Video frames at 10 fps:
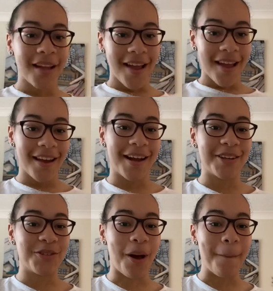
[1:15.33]
hey
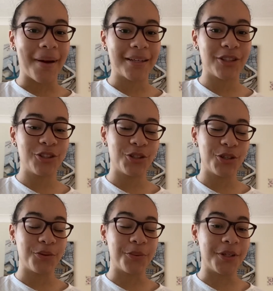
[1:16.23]
guys so i'm back to show
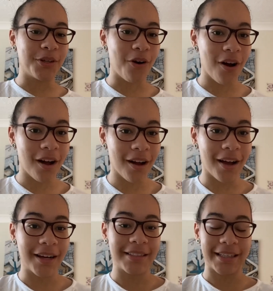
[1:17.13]
you what we got her
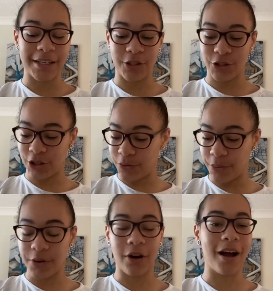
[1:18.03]
i decided to show you what
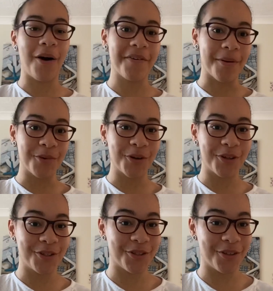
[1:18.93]
we got however i'm not
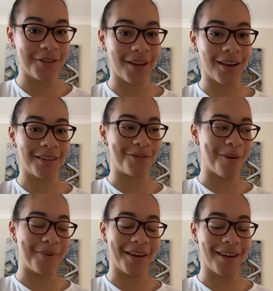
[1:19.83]
going to show you like the
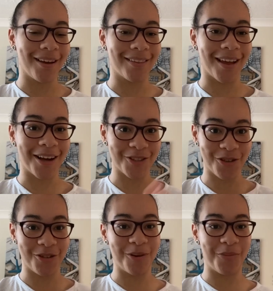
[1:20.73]
wrapping like i
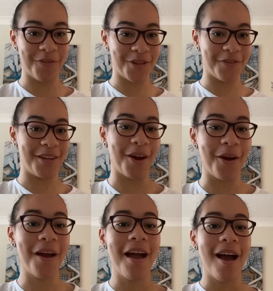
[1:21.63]
showed in the previous
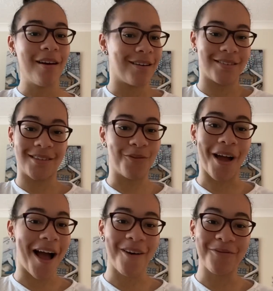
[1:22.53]
video because we
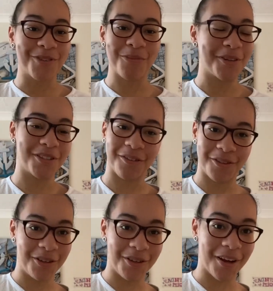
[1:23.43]
have so much stuff
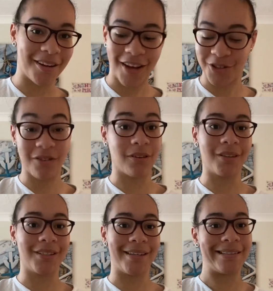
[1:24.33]
to do and i should have done
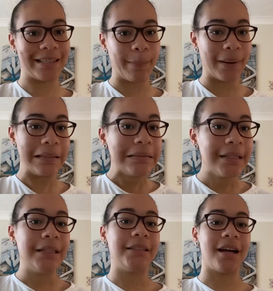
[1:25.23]
this yesterday but
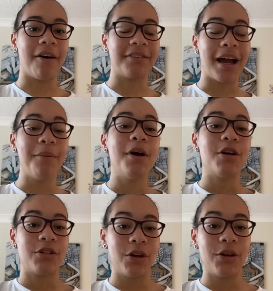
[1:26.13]
didn't have time
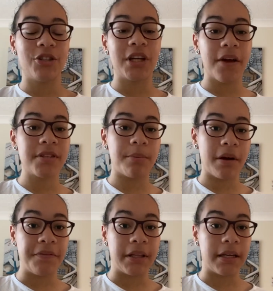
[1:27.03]
so she gave us a
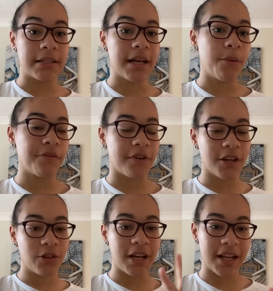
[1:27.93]
birthday list however i
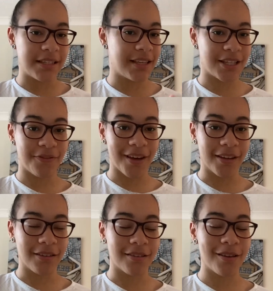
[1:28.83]
only had six
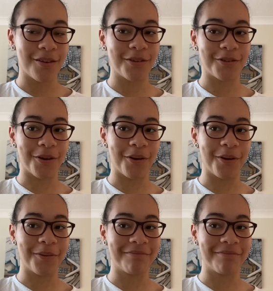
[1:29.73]
things so